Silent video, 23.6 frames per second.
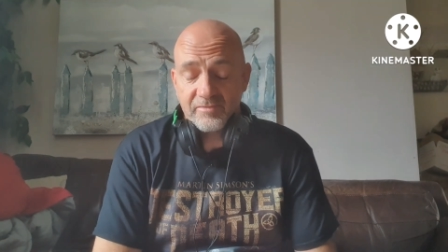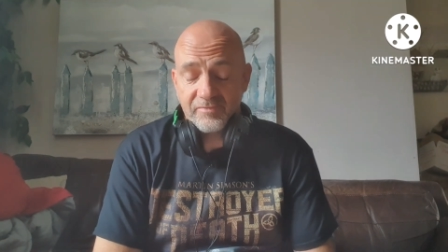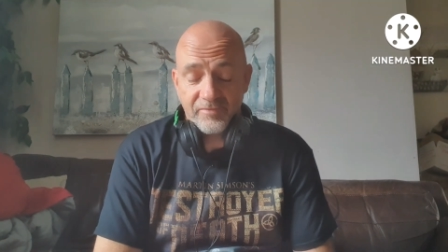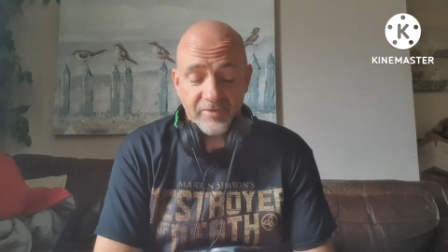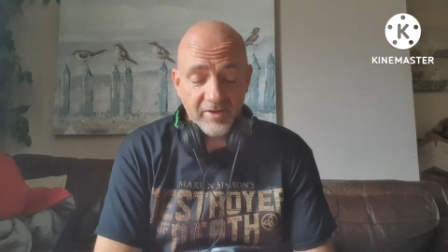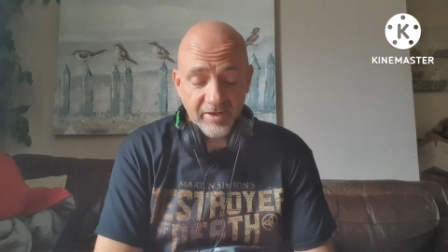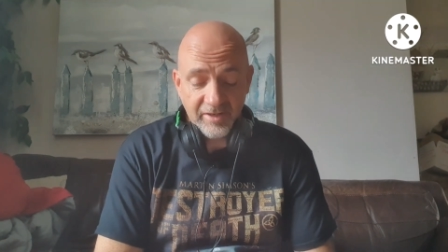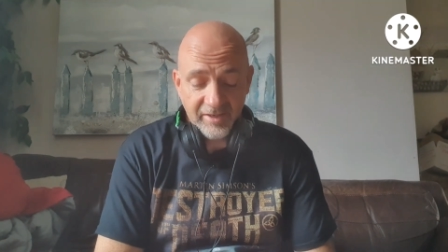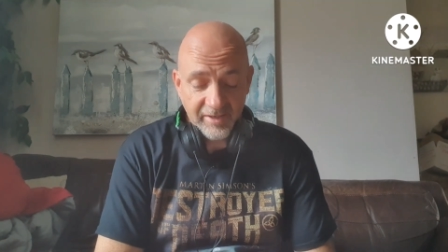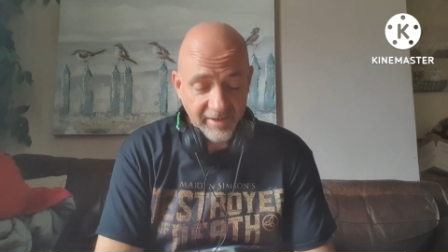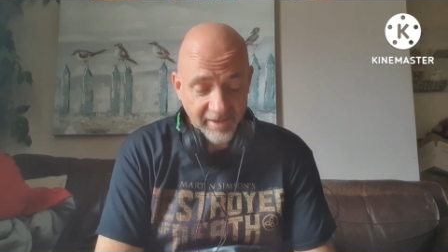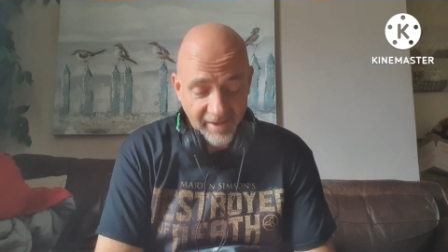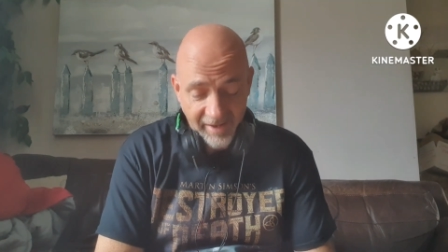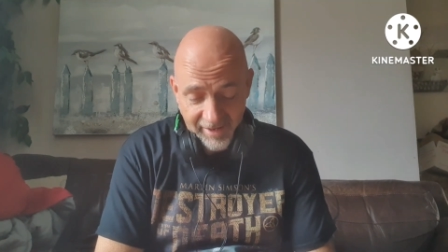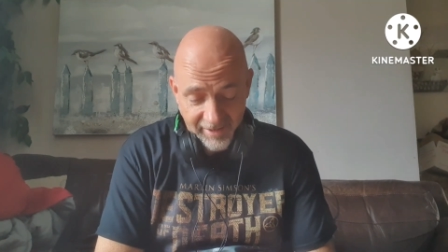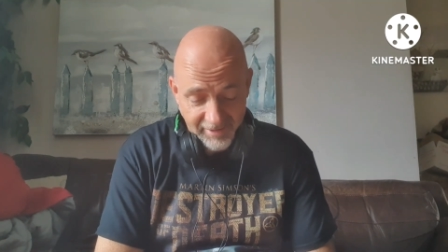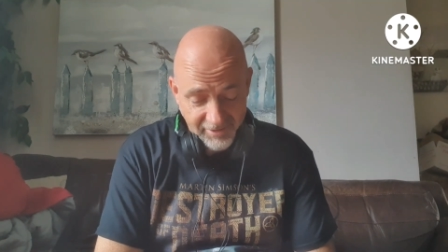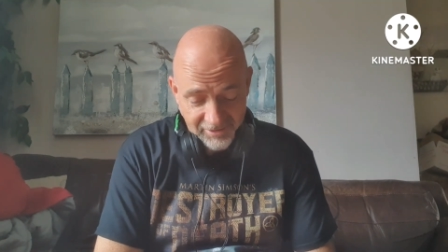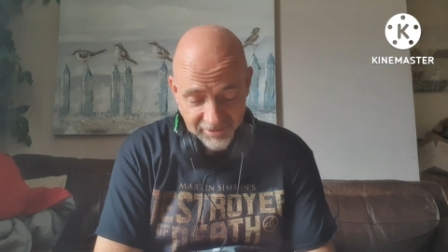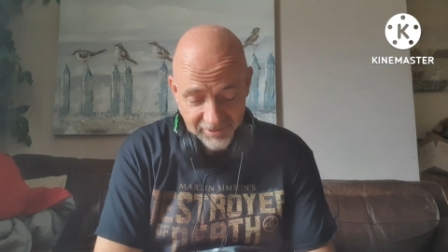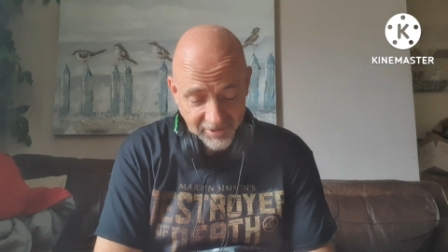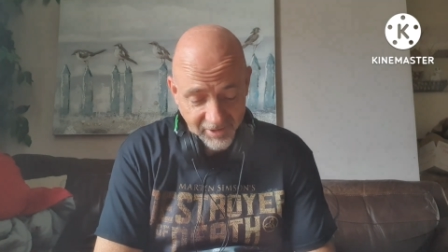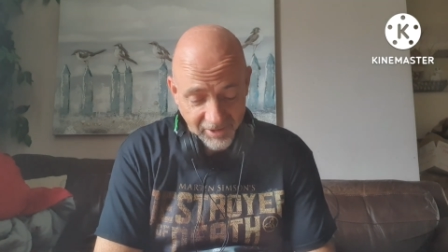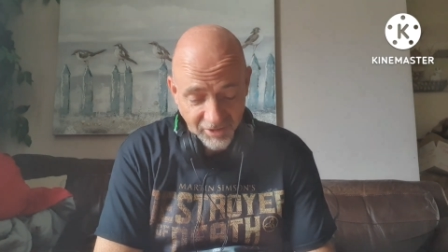fucking
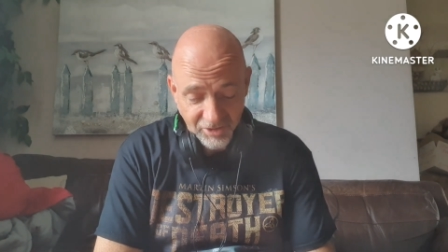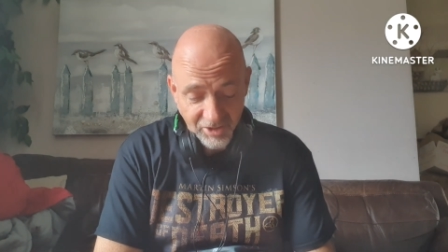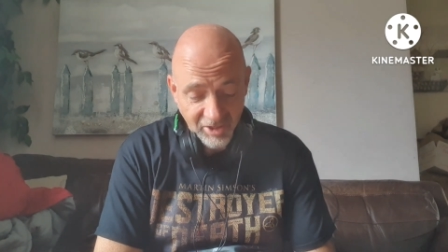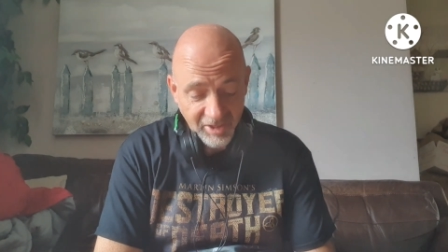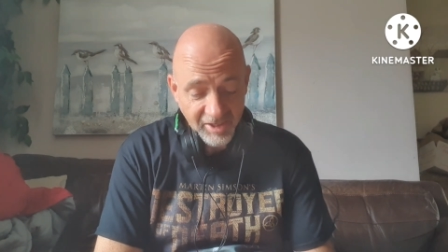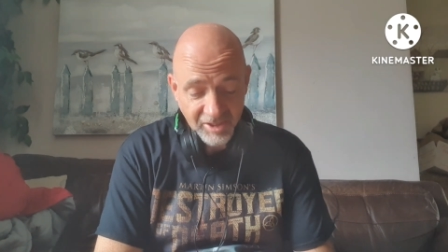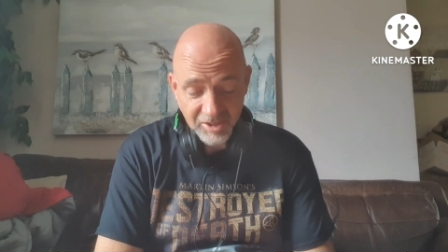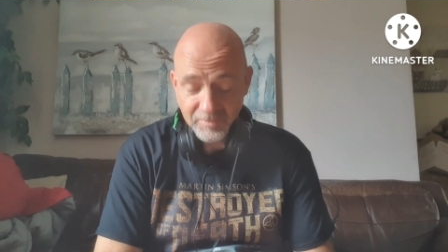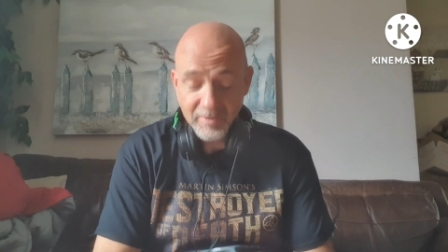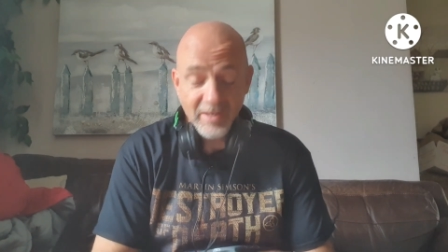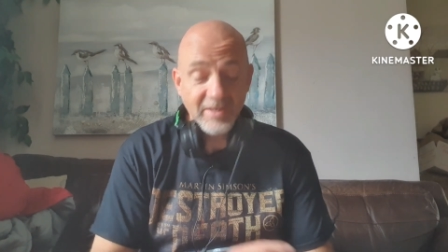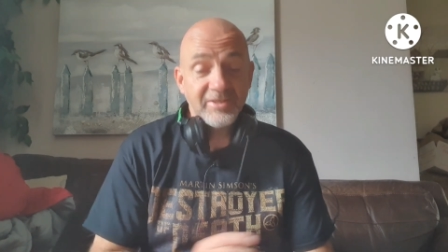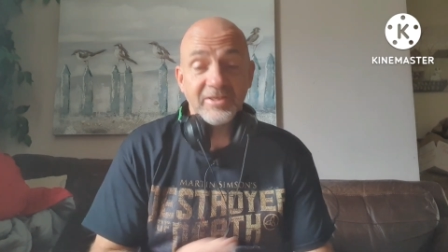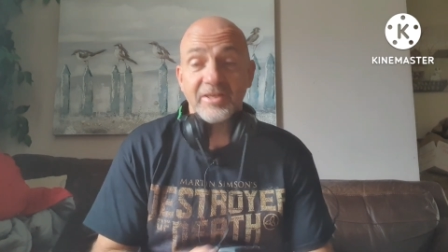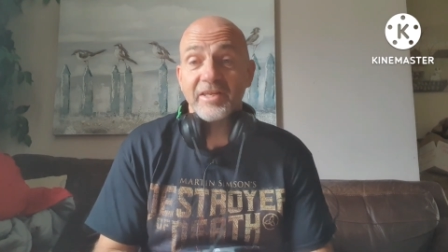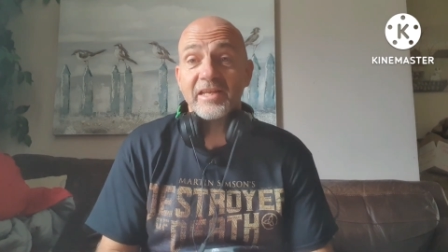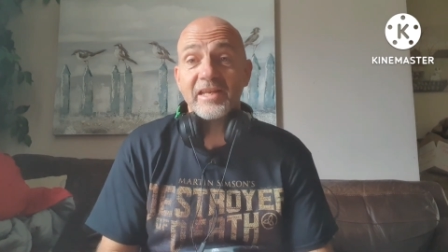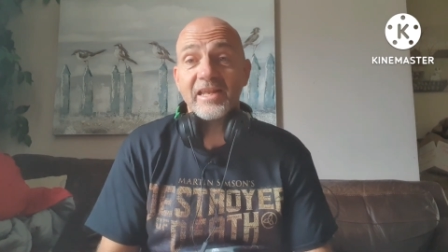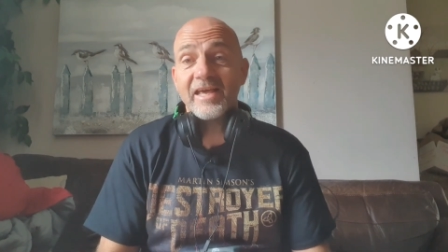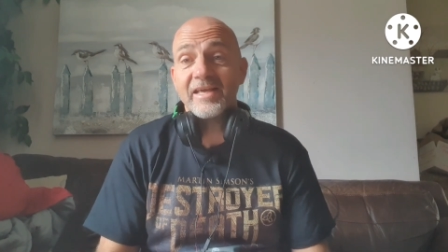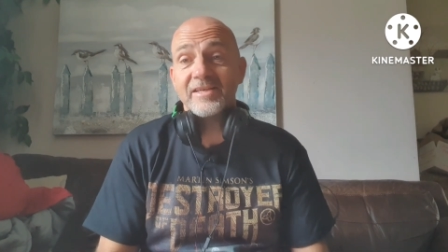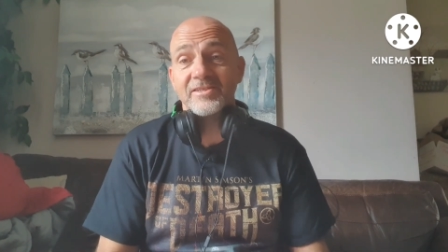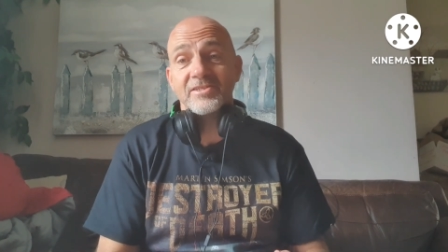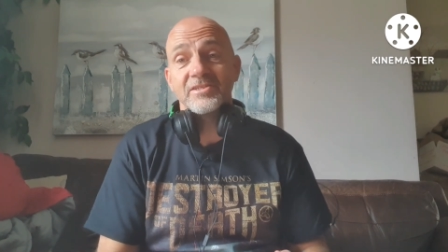excellent. I didn't expect any
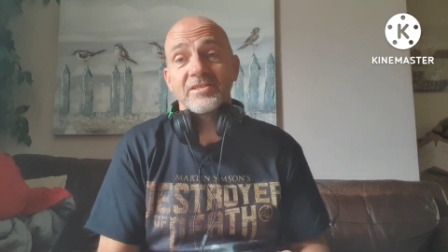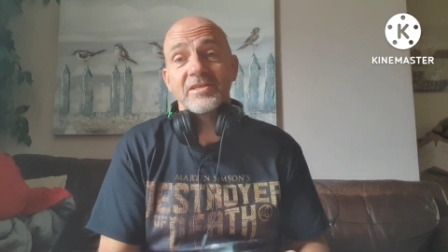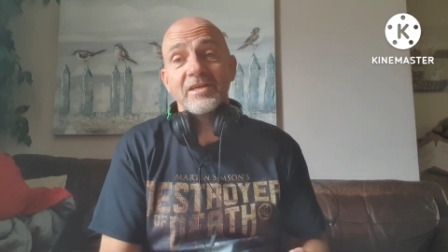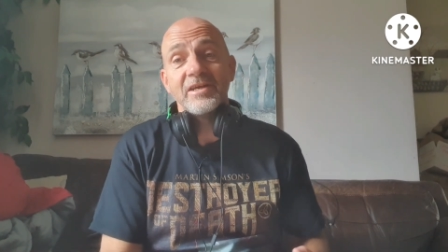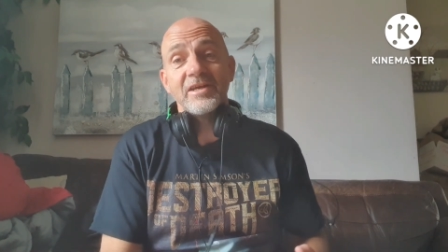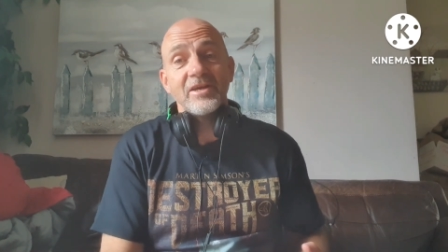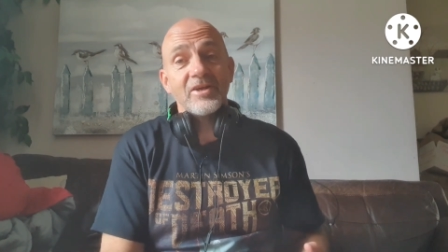less.